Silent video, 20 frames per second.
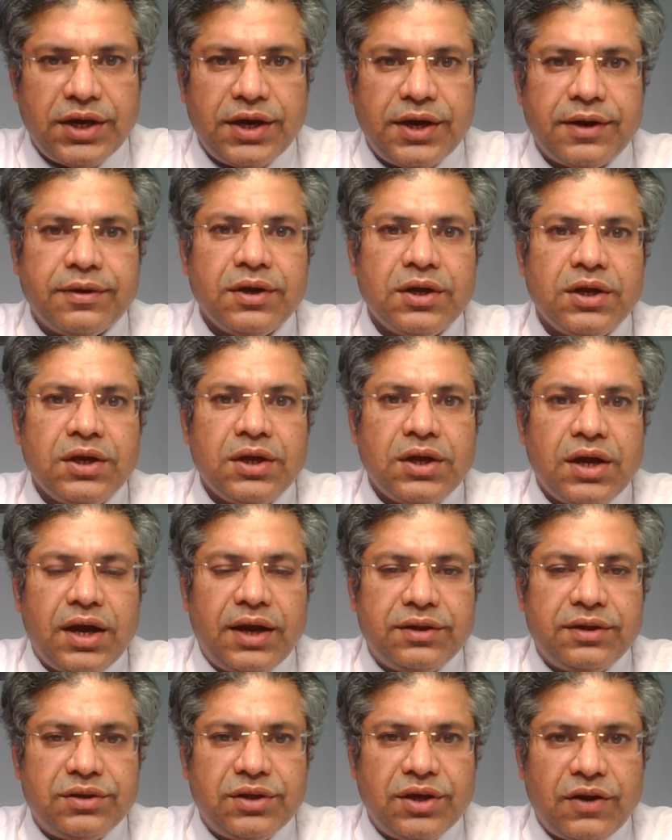there,
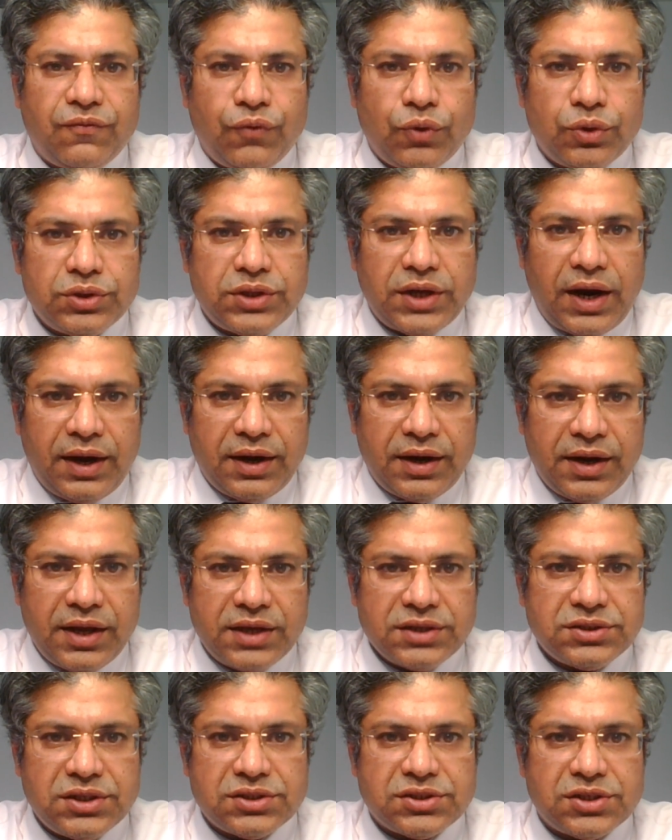and therefore that
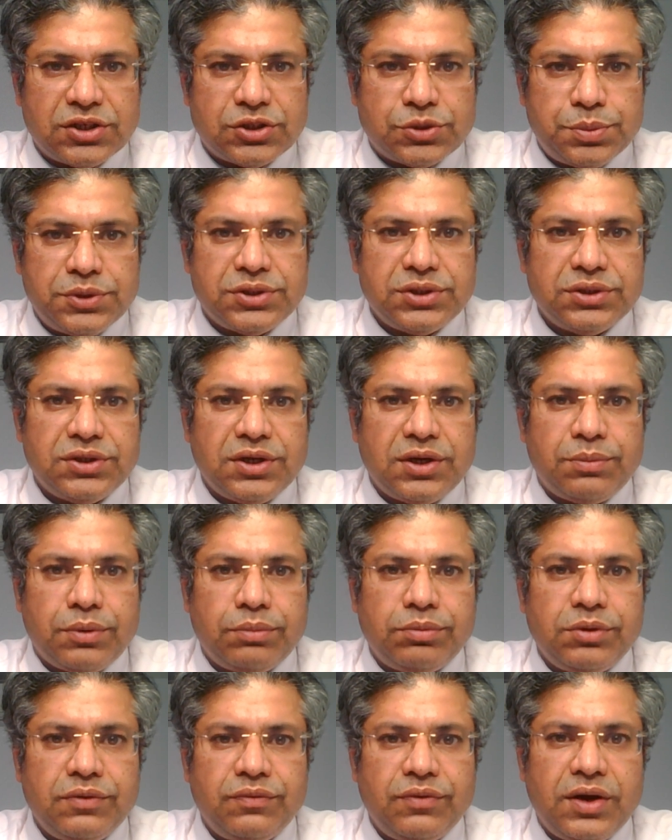raised the suspicion that
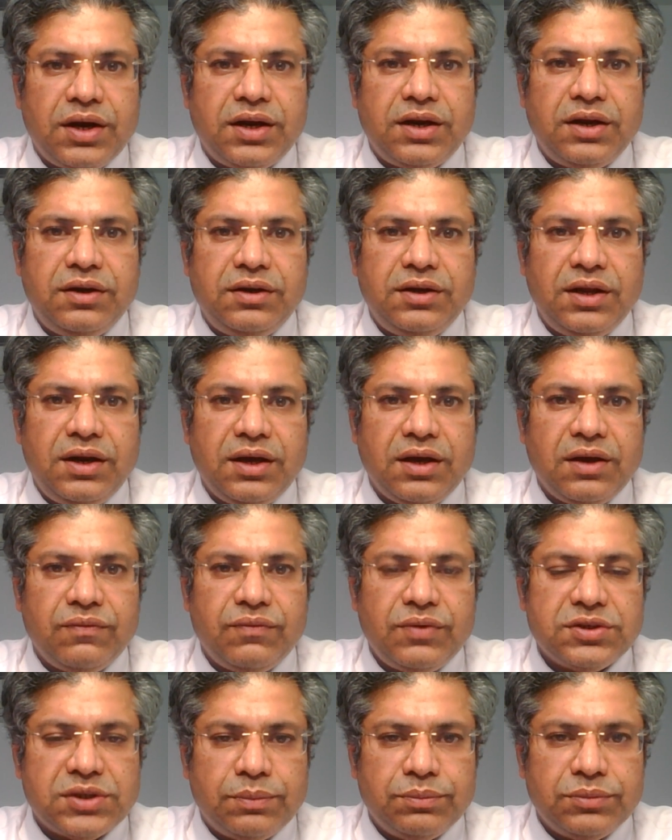probably we are
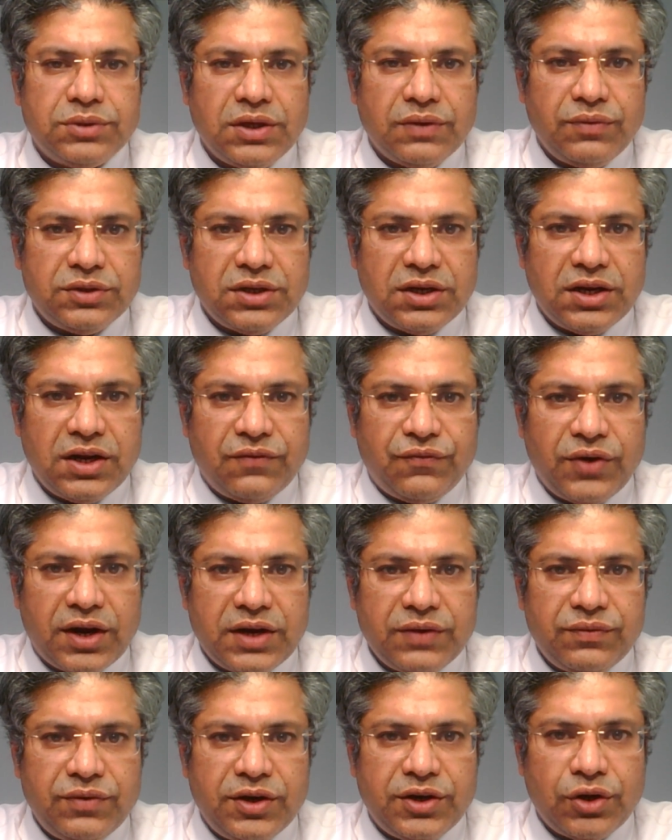dealing with something with an
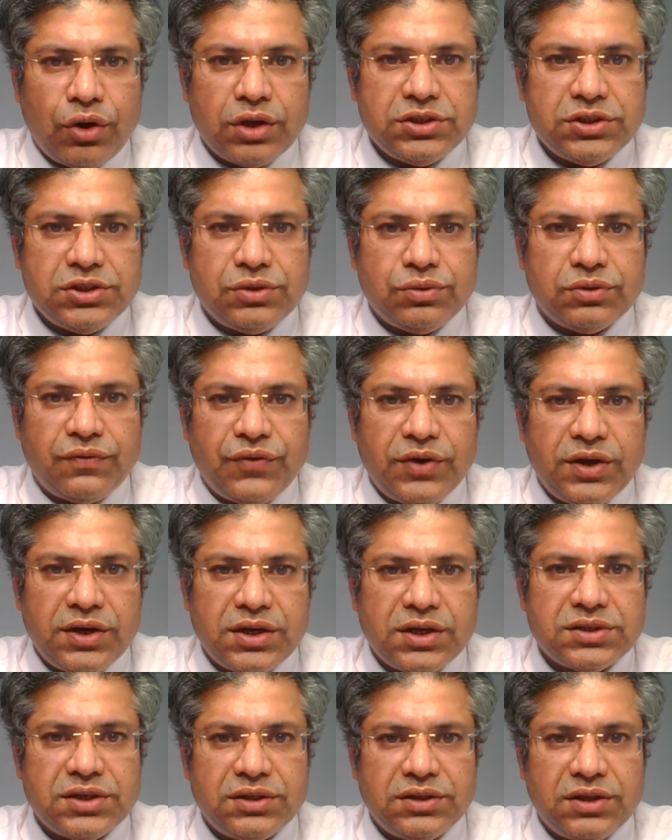infective etiology to the
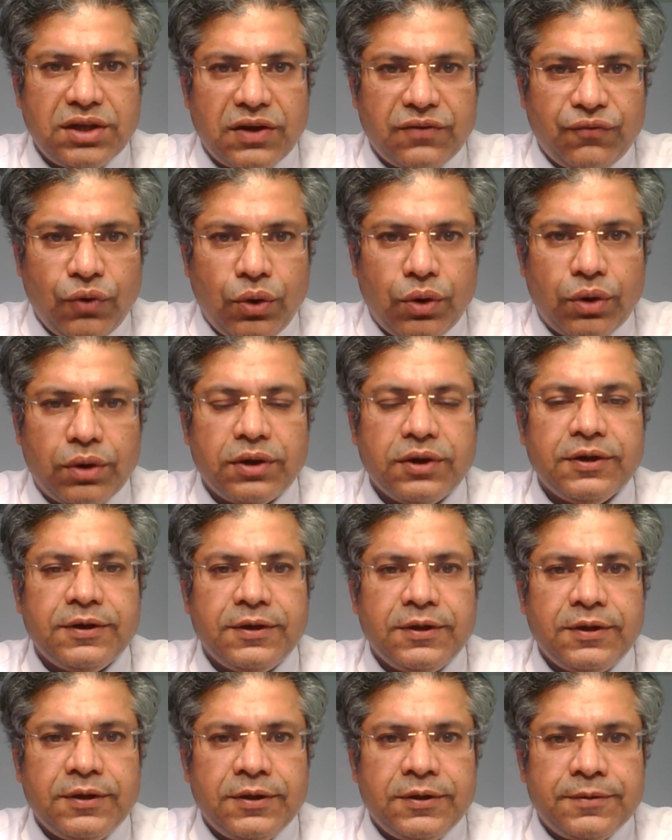fetus, and therefore
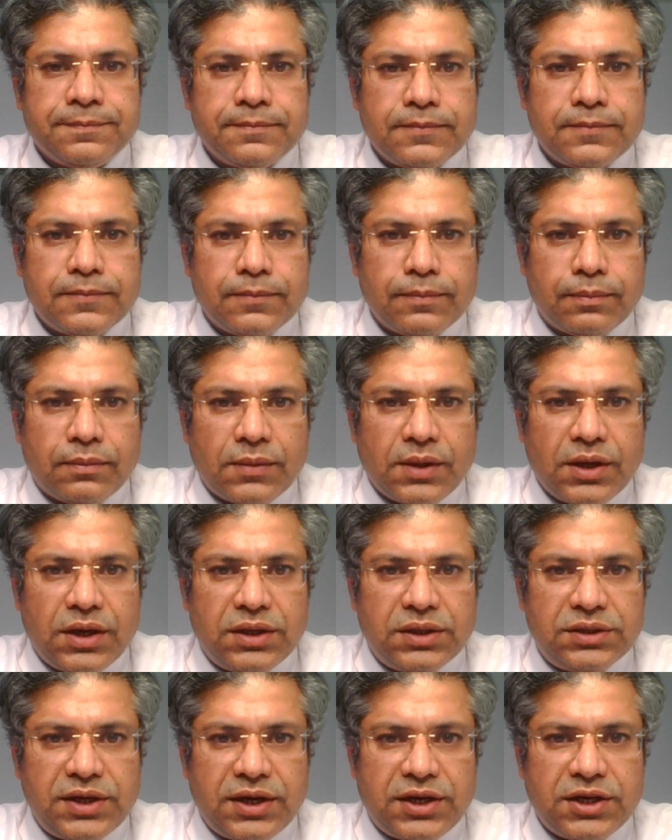
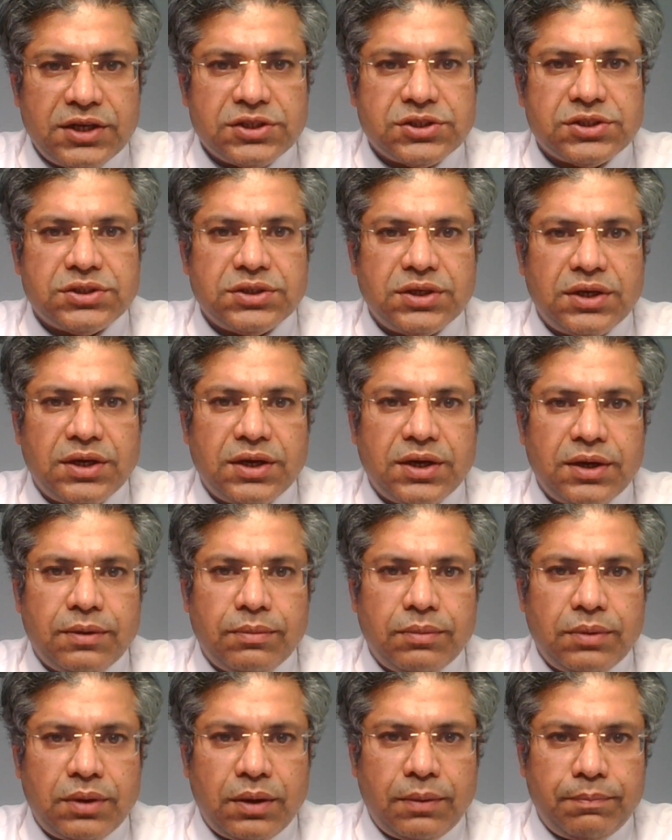that is
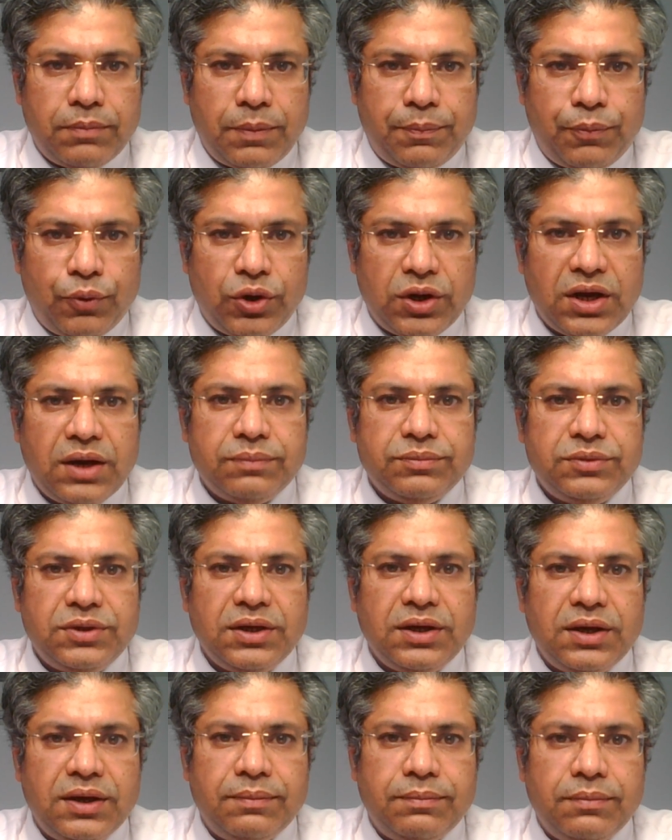putting up
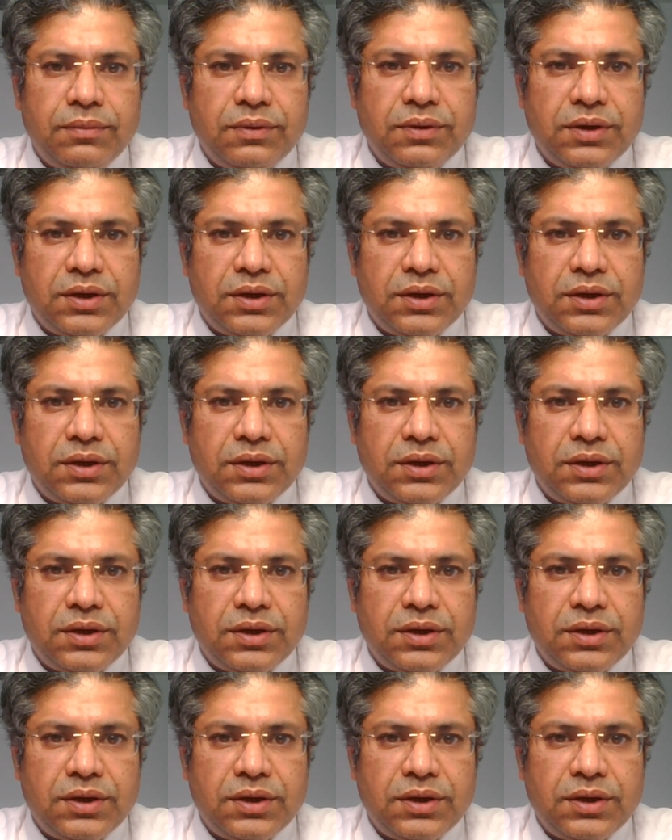the